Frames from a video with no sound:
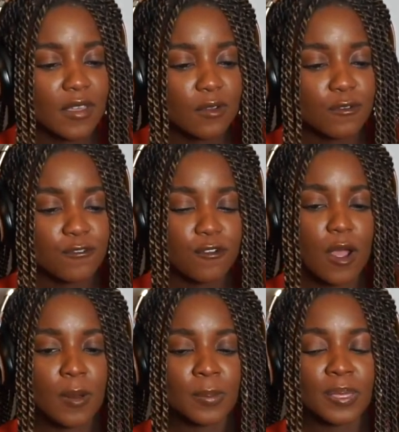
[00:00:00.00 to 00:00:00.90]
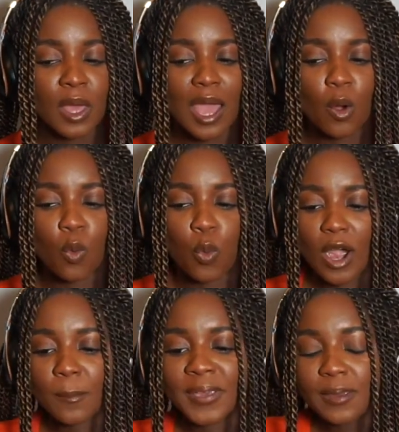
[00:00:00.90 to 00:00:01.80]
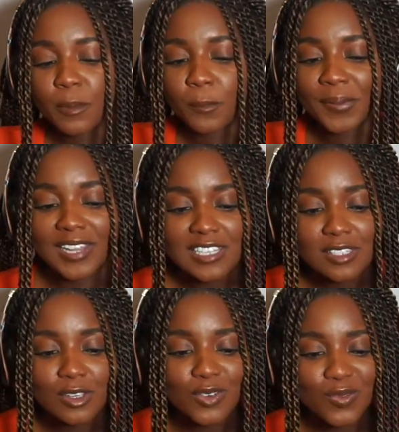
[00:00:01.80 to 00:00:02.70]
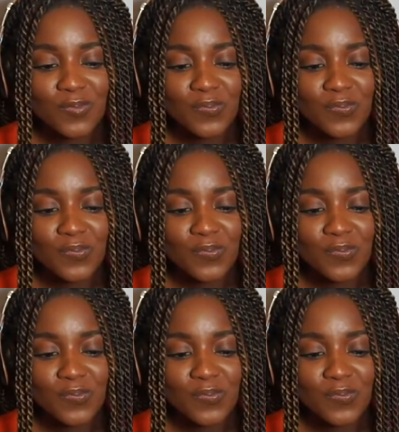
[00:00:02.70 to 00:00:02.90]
from where people place you,